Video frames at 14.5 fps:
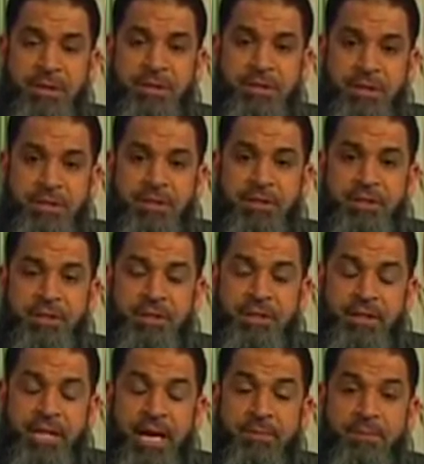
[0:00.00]
sisters in
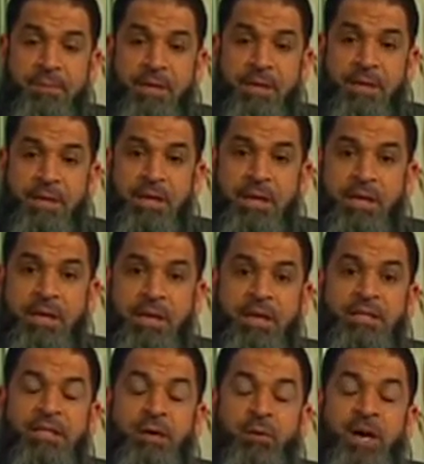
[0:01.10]
Islam,
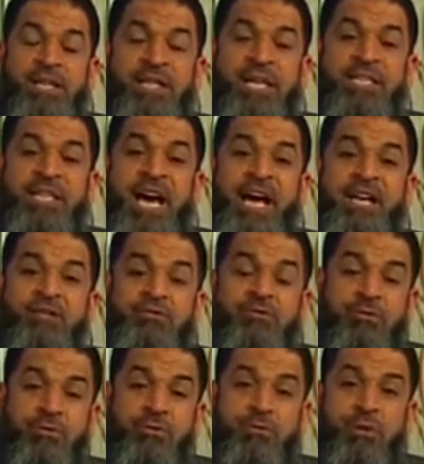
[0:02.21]
is the one that has to
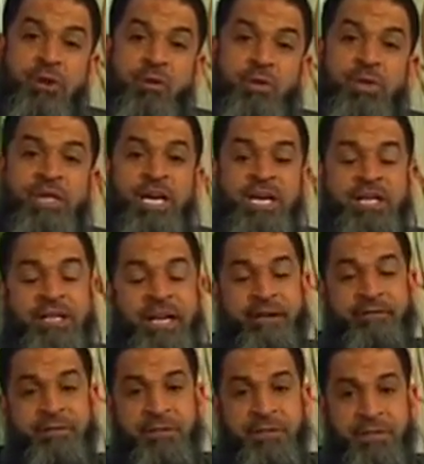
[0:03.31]
do with the
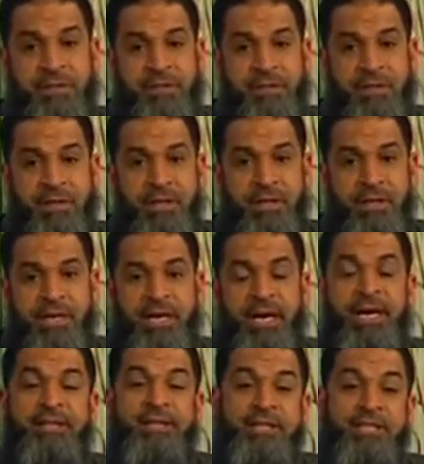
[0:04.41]
hereafter.
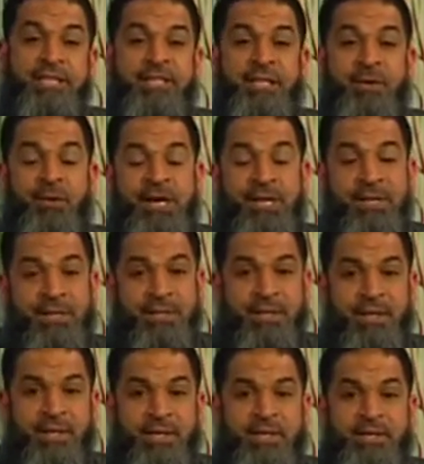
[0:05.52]
And this is the one
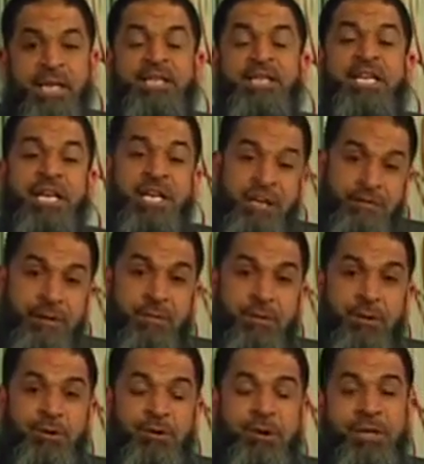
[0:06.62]
that the
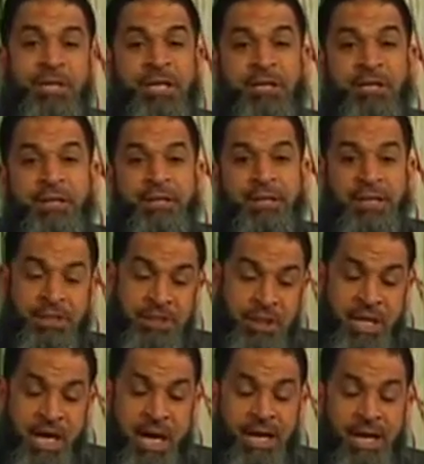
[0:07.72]
inevitable journey,
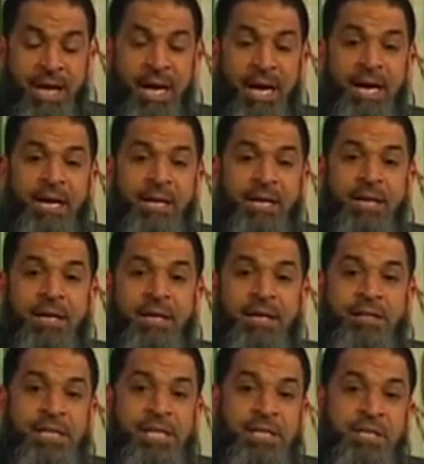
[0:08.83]
inshallah,
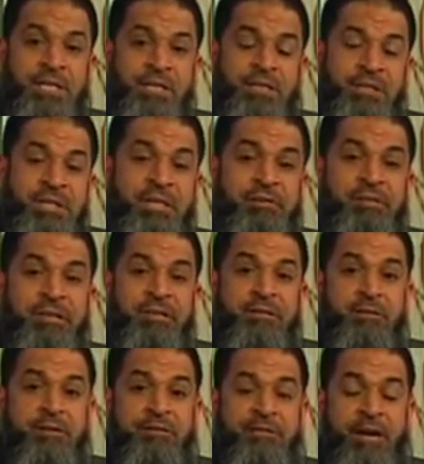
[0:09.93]
these series
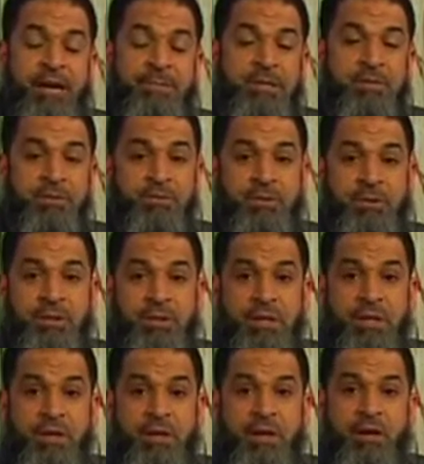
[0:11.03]
of episodes
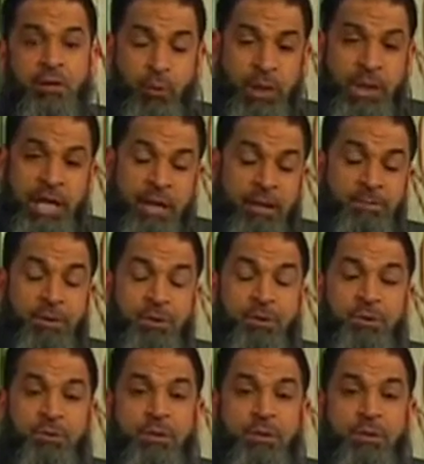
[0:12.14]
will help you